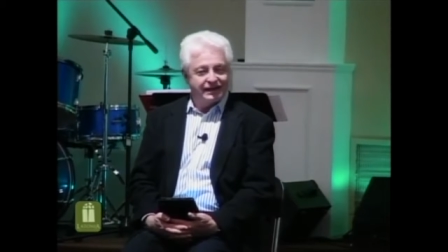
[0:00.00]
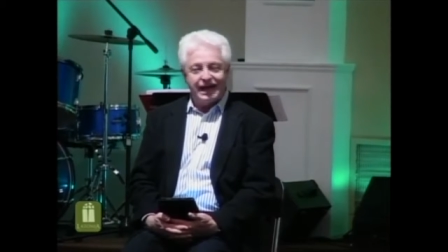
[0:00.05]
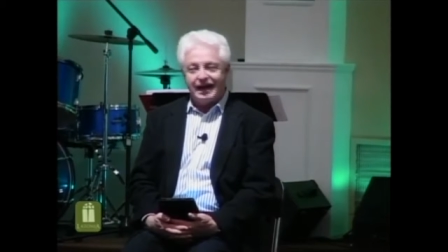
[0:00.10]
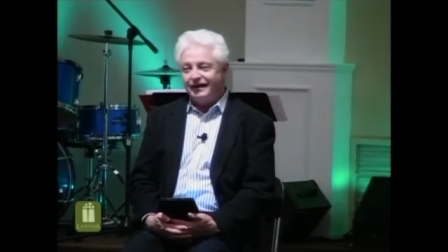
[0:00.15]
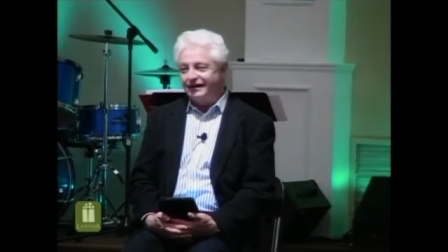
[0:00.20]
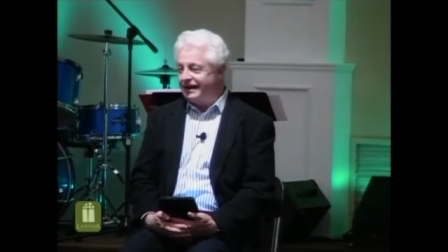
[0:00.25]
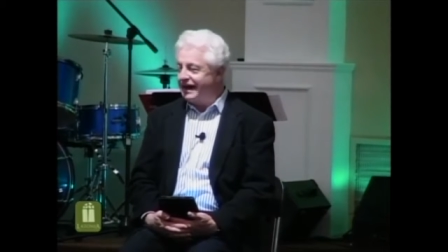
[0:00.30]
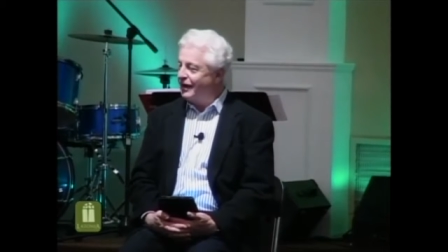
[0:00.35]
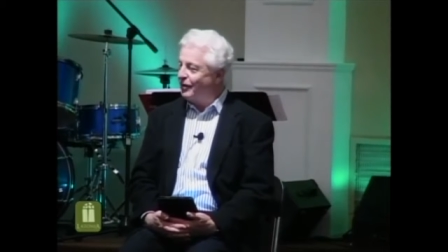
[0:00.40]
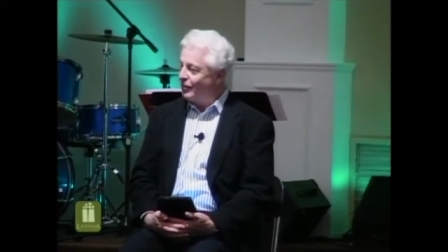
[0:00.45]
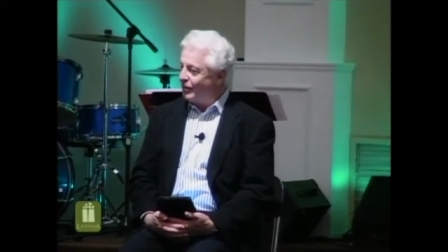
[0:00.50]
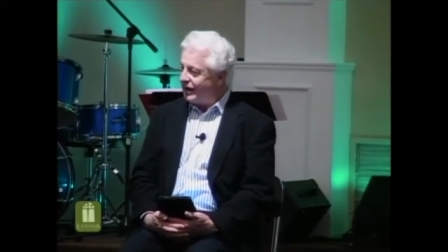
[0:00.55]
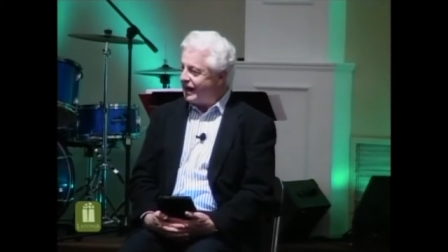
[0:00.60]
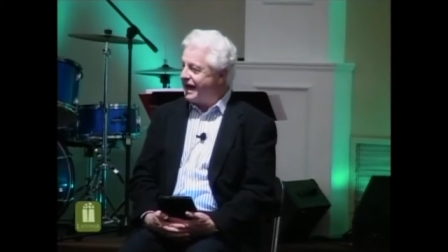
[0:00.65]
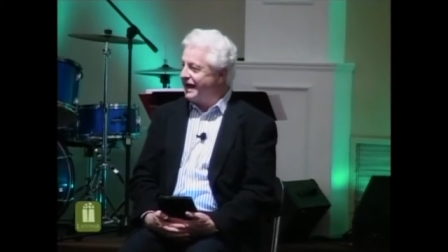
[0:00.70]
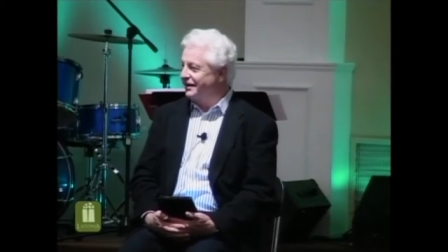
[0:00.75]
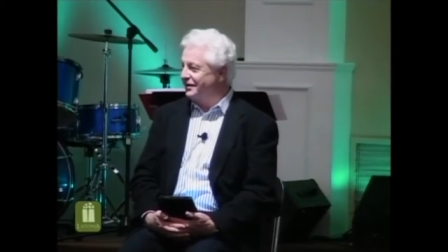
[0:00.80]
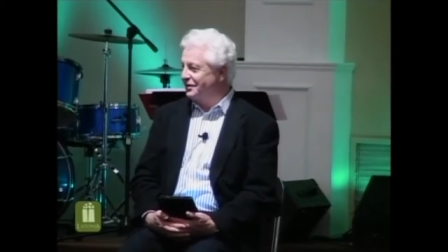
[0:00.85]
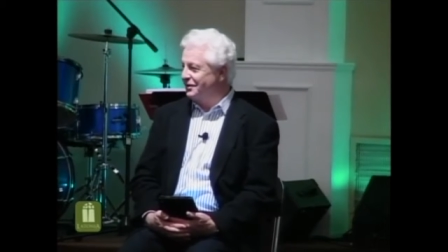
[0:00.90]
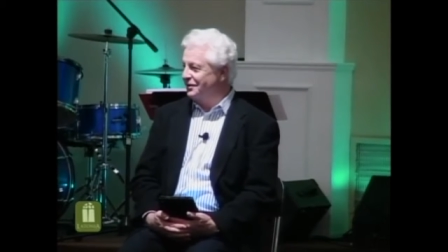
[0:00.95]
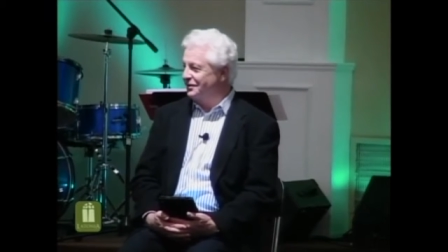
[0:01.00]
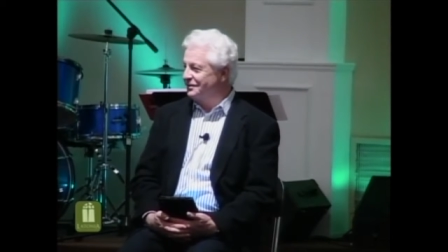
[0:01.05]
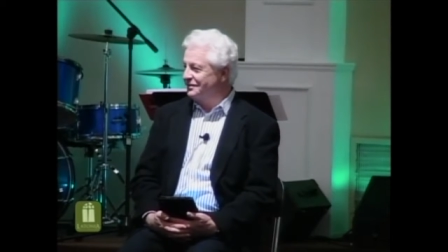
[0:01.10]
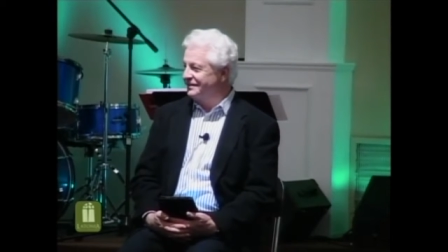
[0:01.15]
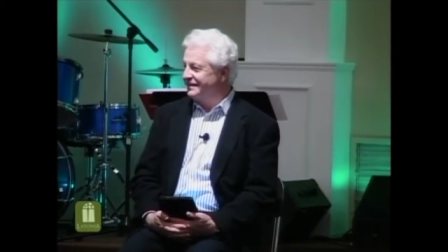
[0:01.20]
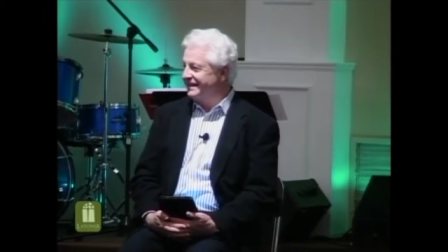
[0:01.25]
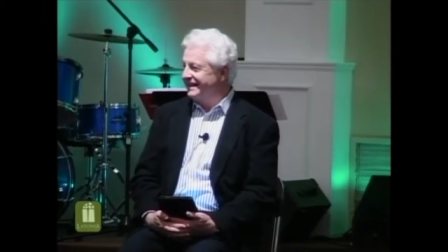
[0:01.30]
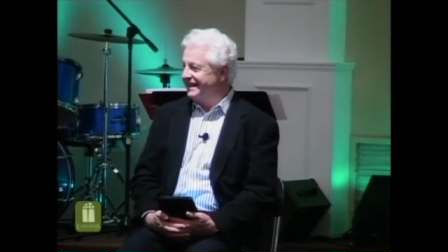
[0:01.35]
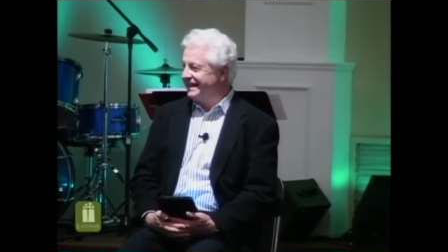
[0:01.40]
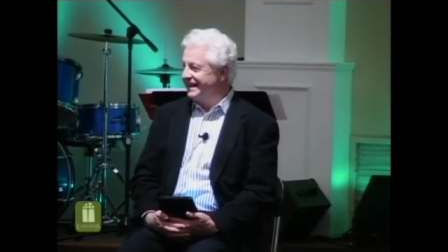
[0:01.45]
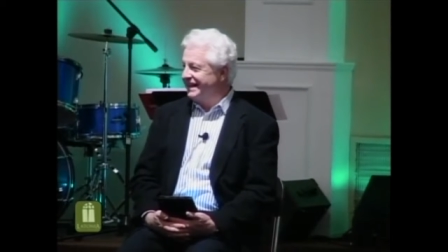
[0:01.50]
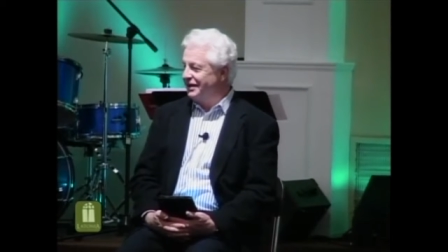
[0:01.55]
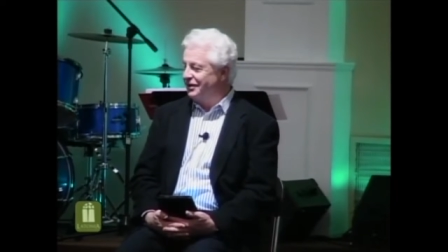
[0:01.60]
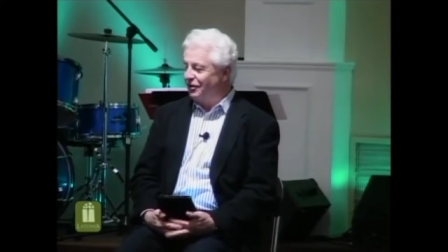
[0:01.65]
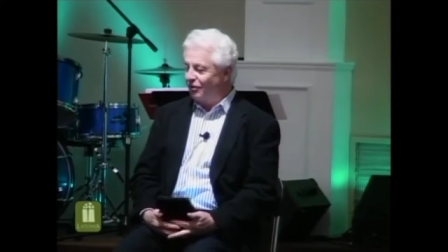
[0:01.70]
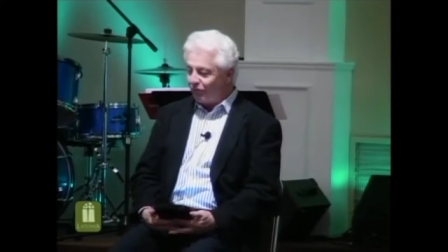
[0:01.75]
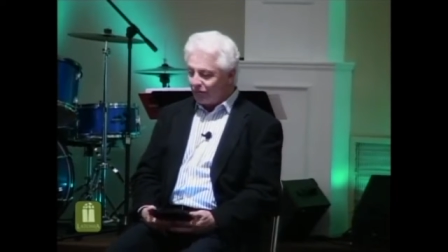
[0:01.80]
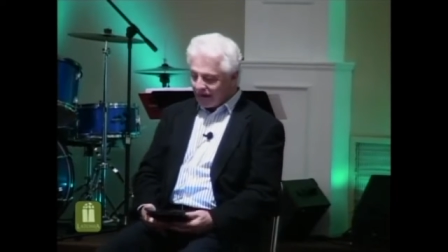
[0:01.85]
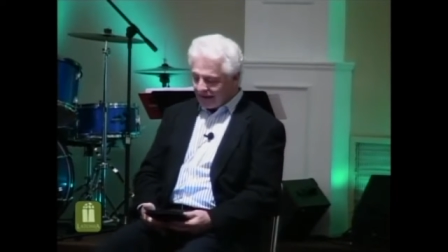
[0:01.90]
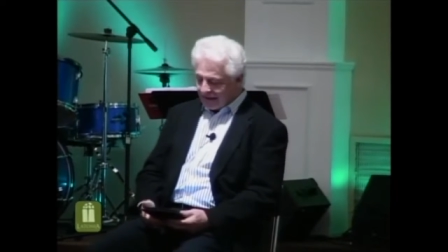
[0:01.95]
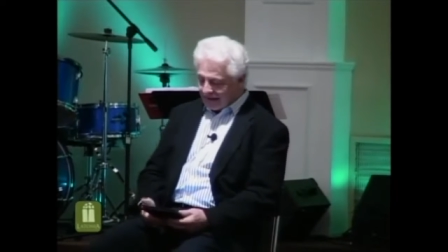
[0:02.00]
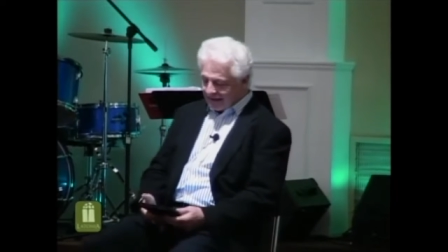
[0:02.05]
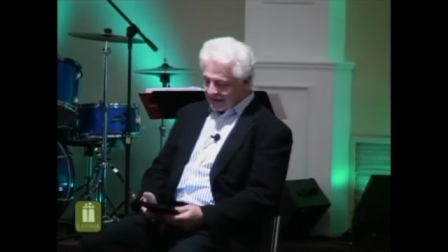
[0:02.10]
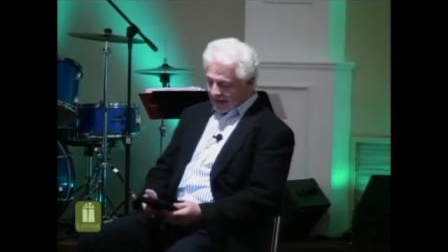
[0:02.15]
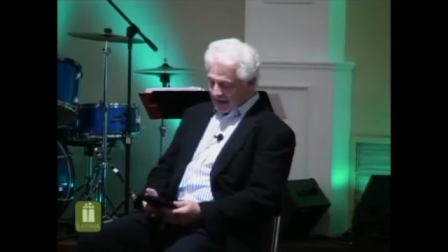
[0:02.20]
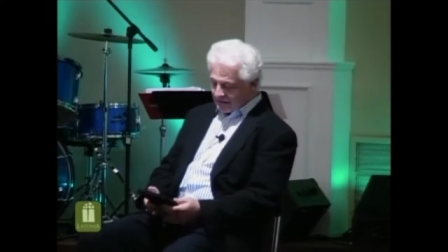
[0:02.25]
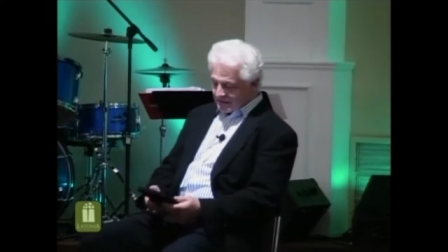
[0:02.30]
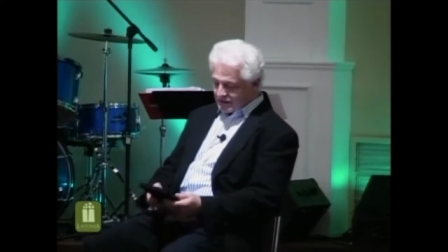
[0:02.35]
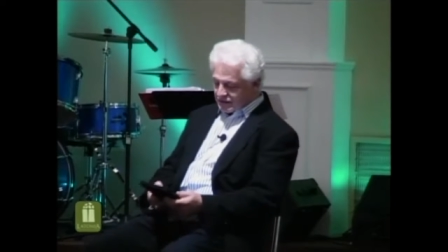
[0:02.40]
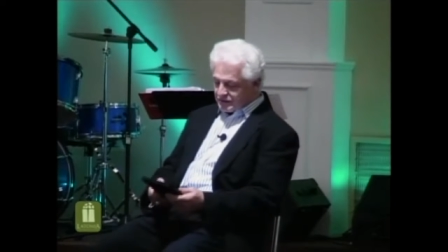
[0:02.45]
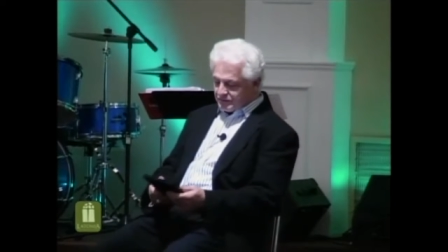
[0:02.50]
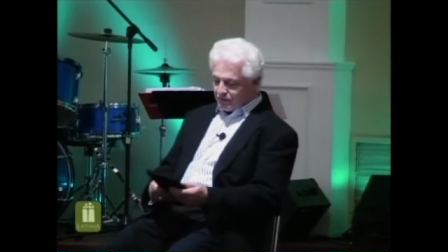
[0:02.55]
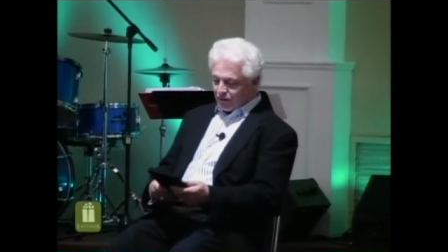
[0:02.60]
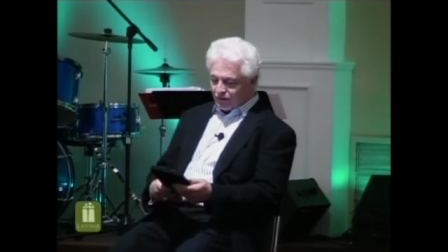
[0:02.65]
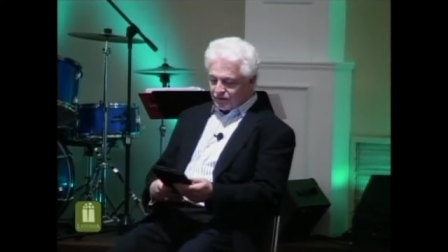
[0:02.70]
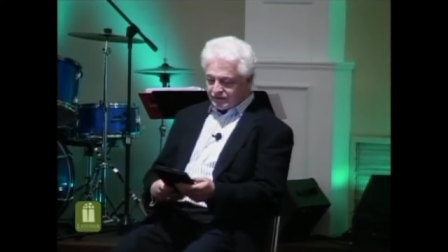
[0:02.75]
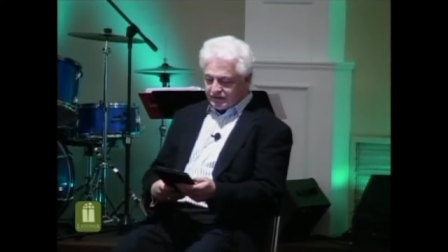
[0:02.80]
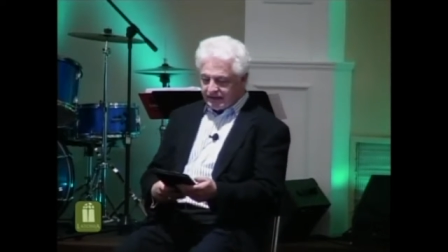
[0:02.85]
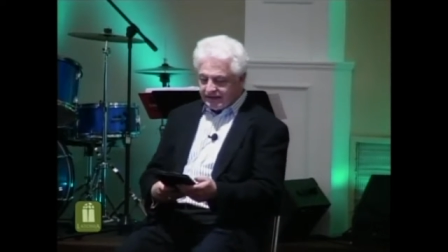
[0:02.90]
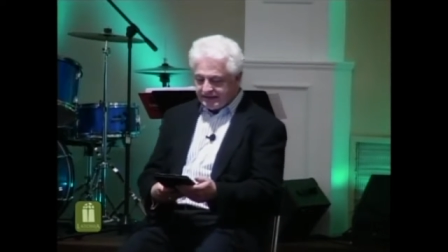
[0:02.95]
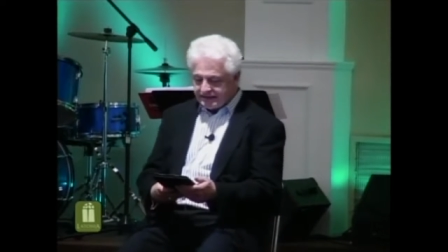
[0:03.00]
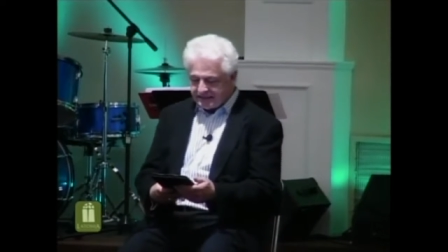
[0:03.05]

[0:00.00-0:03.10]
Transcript: kind of like what I do. And you'll recognize this person. He